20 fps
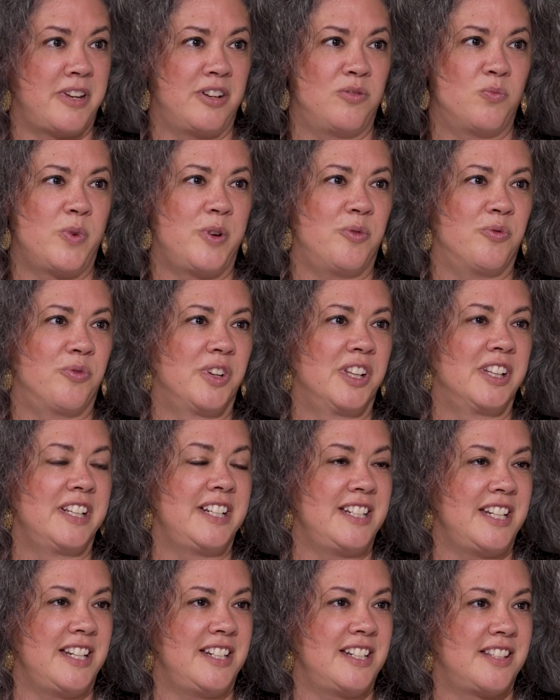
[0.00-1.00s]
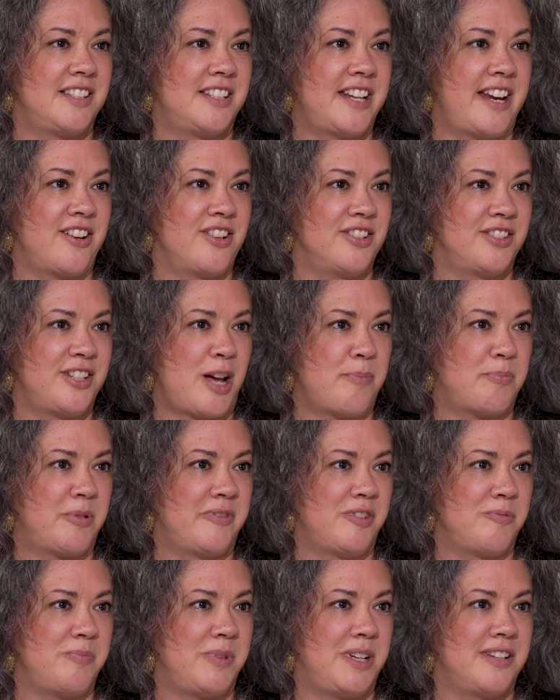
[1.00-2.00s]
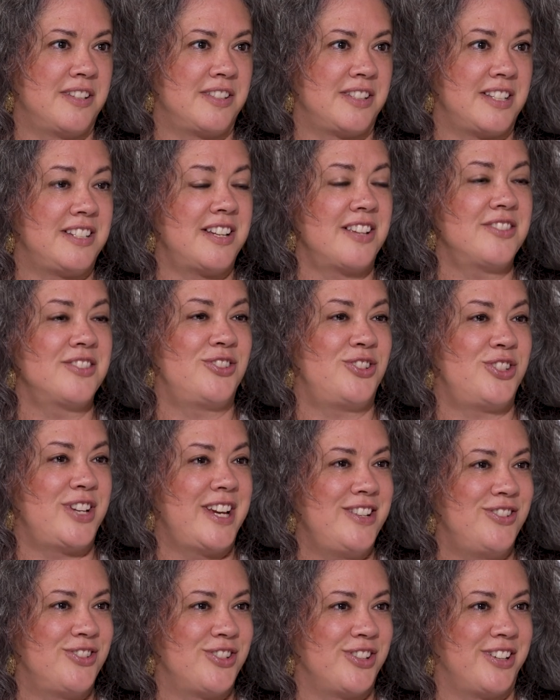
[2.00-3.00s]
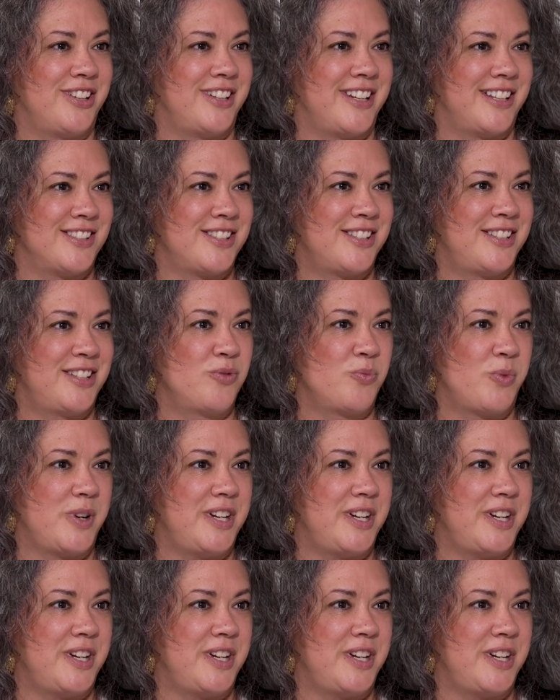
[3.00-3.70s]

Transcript: and we really need to stay on top of it because it doesn't change in an instant.